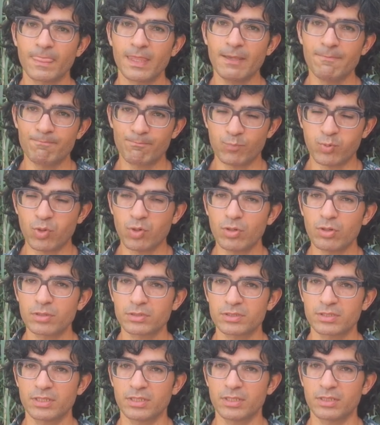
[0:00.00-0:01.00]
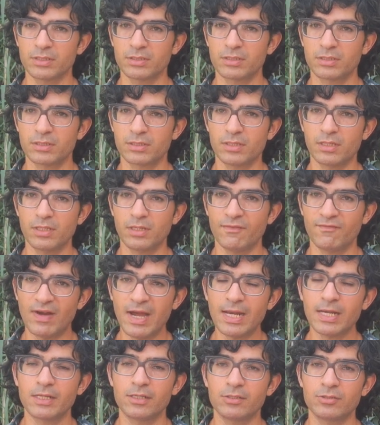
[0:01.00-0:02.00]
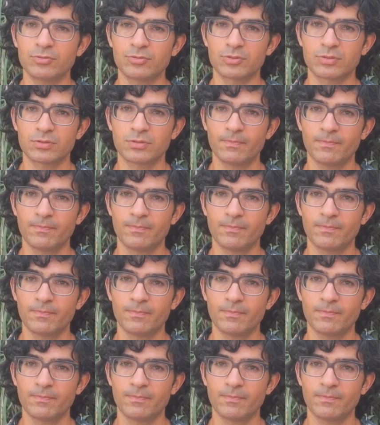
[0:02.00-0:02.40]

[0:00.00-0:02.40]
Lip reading: important values,